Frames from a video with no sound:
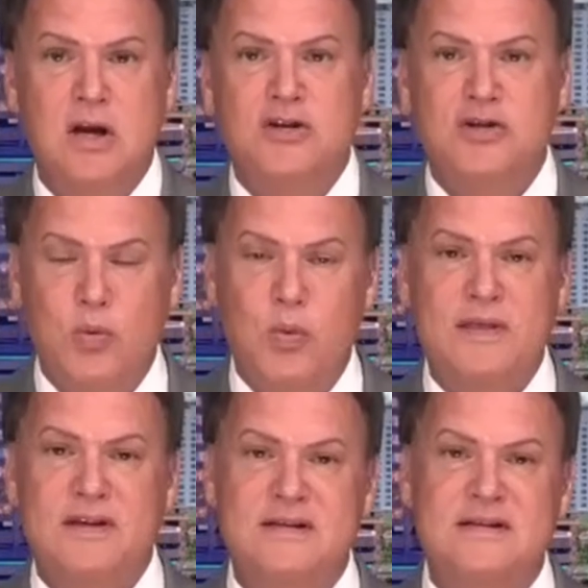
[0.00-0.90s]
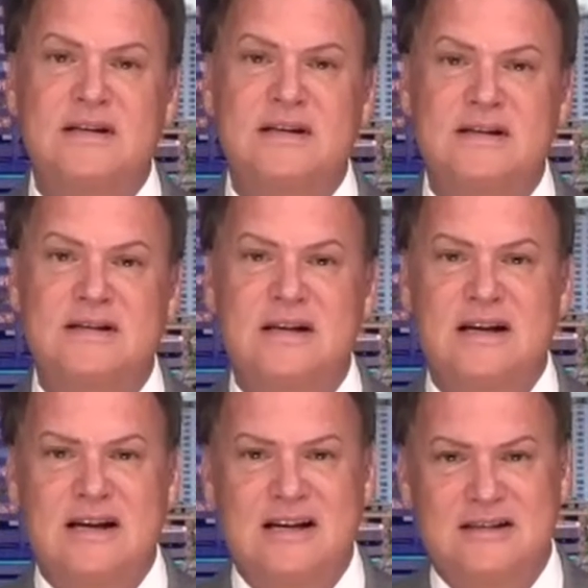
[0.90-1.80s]
So what this is
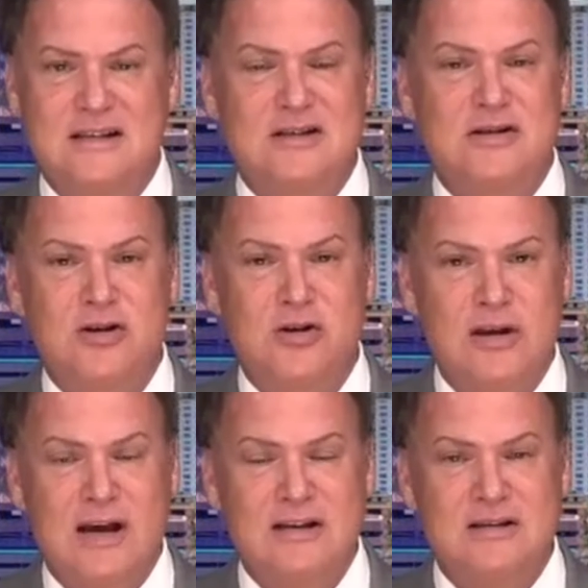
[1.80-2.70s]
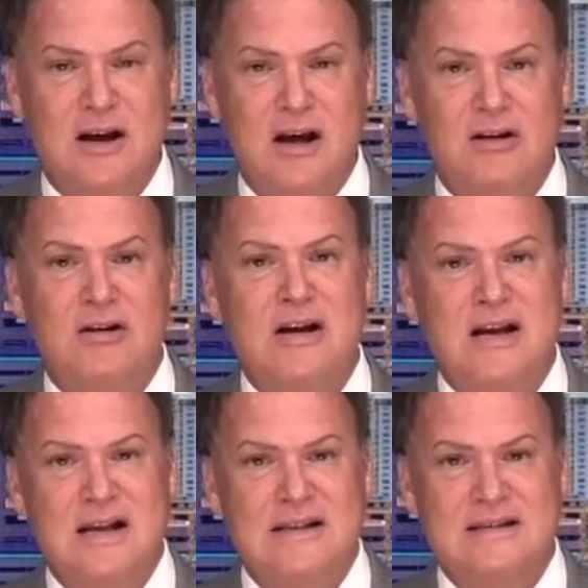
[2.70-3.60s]
it's a $2,000
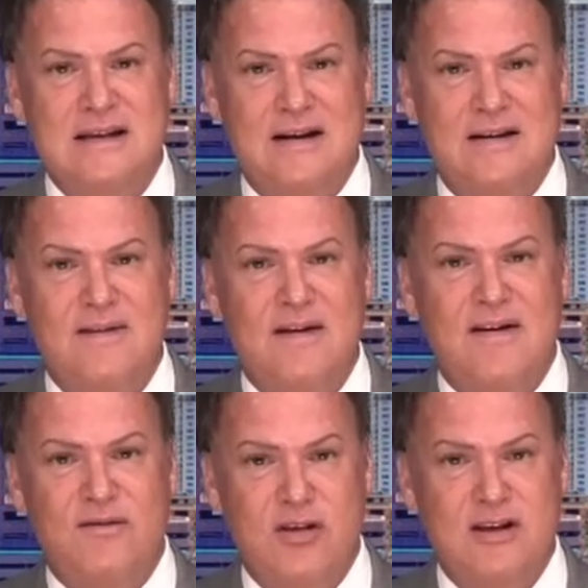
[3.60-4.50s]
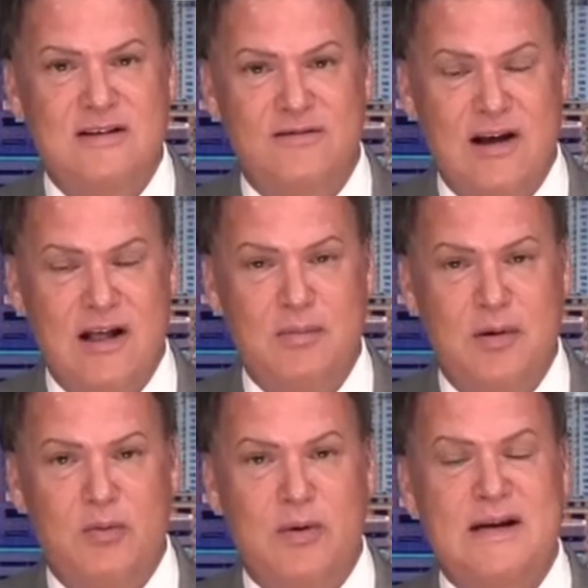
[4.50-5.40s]
incentive for the
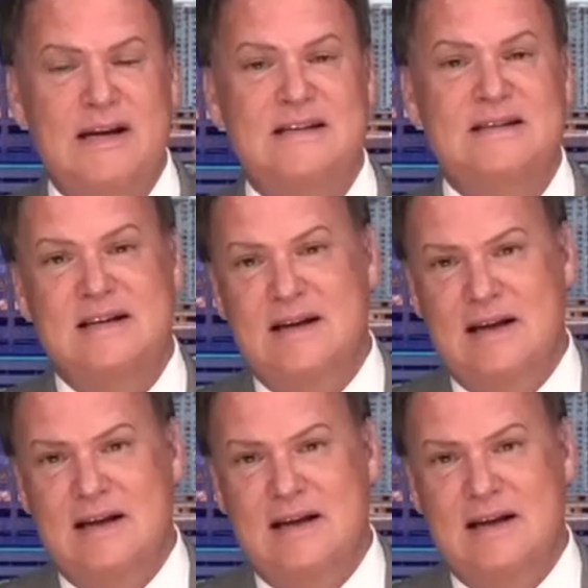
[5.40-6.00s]
developer when he's